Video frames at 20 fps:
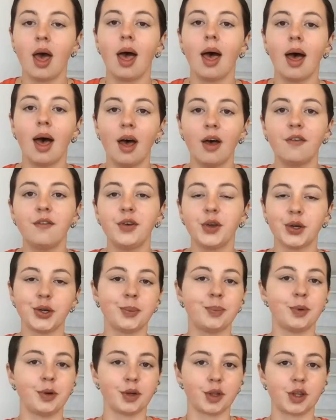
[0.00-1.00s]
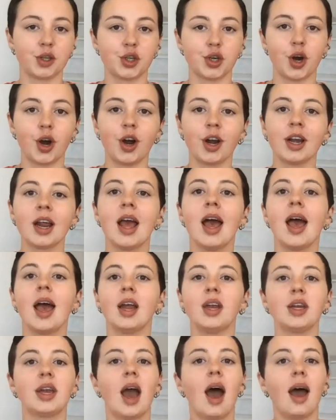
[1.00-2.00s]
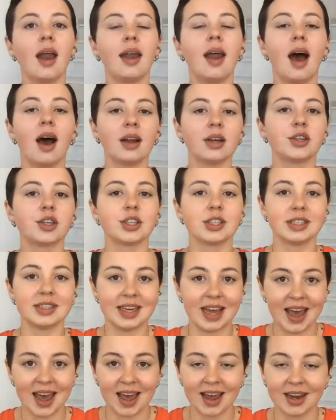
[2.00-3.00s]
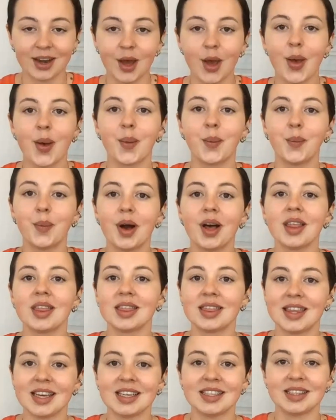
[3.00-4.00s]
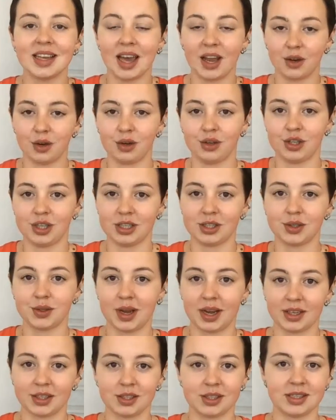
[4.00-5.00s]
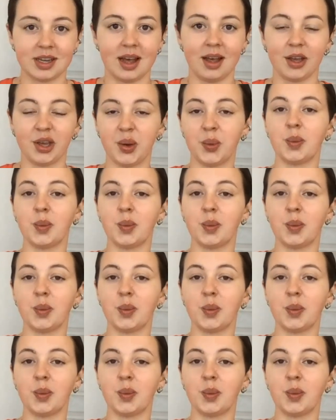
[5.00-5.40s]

of your birth chart and can understand what this energy is trying to tell you,